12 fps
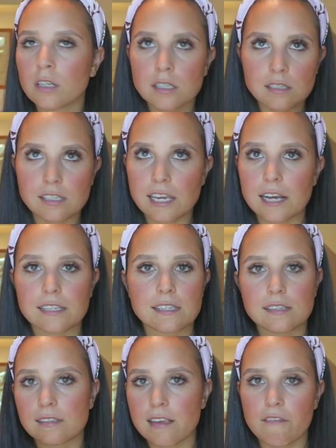six,
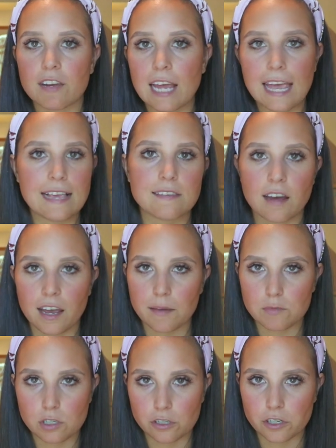seven, eight
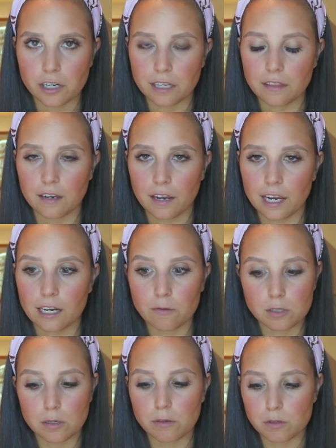times during the night. It
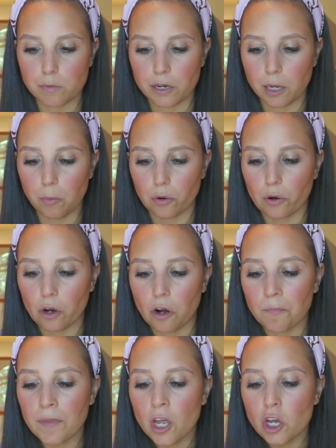was, it was pretty
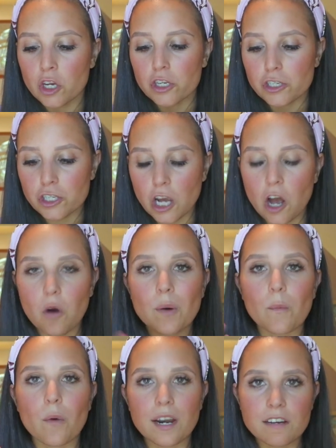brutal. So
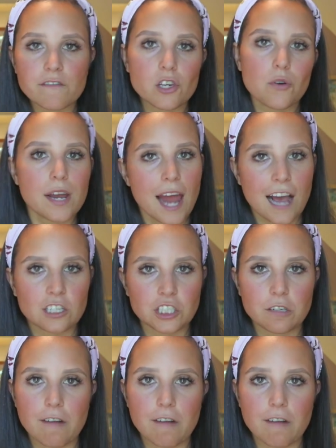one of you had actually